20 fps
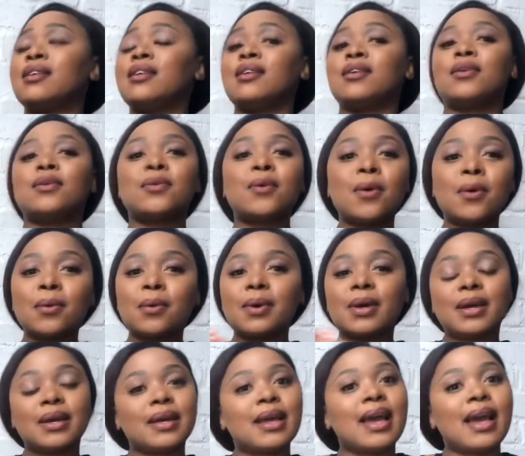you know,
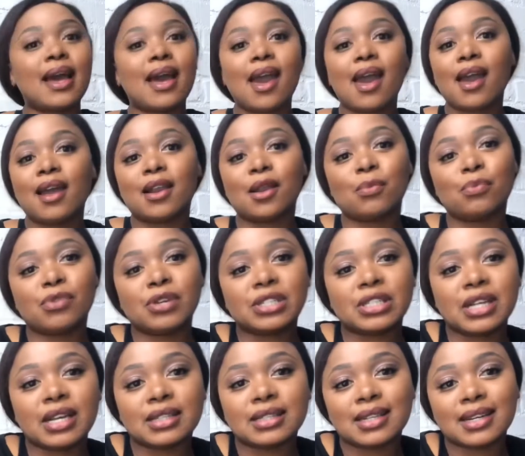I highly
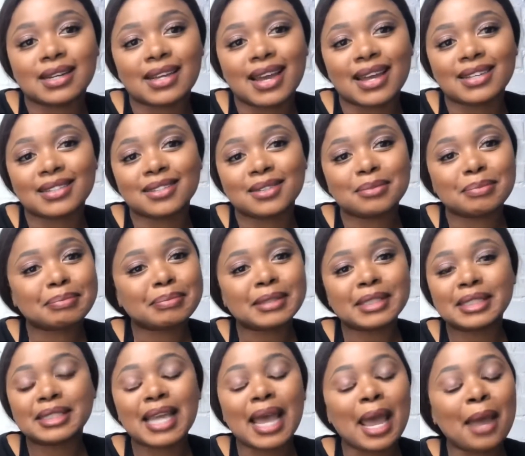appreciated it, guys.
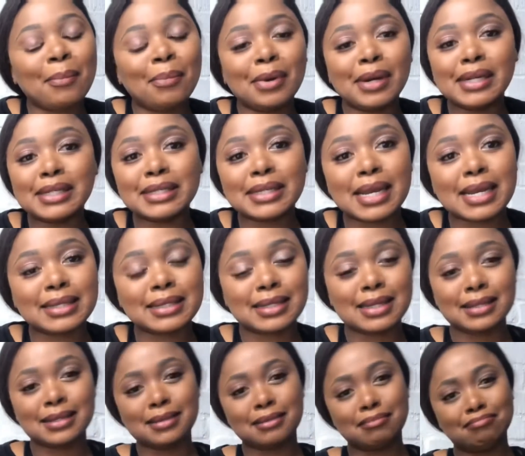I appreciate
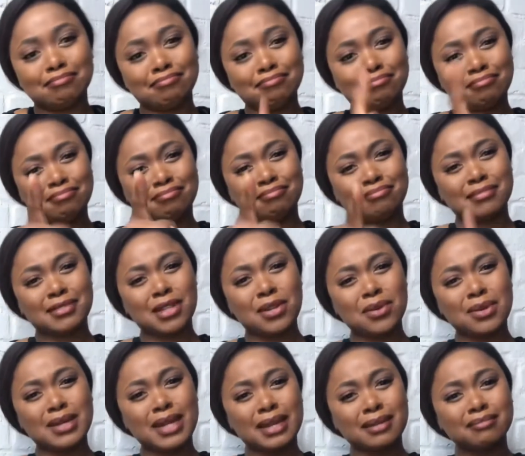it.
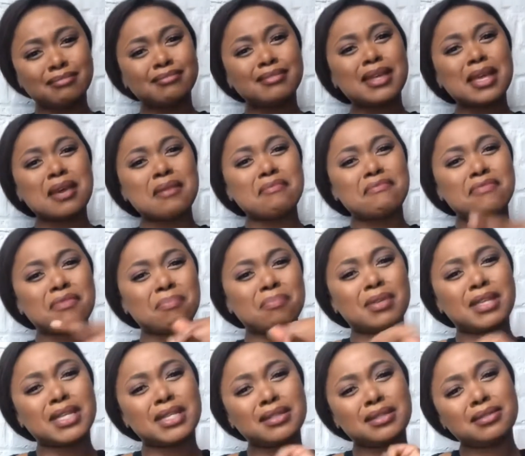Luna,
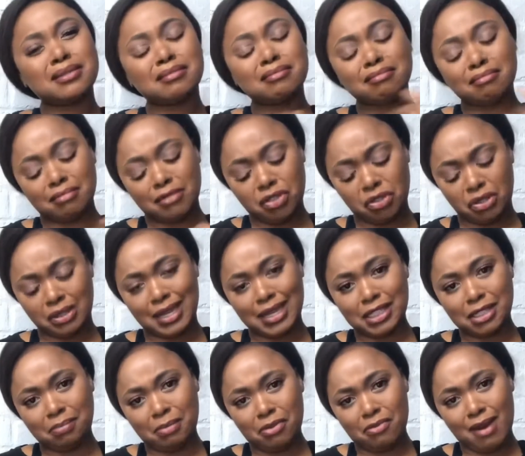MVPs. You
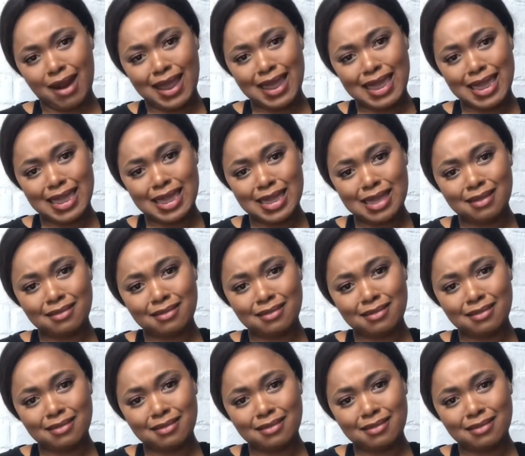touch me right here.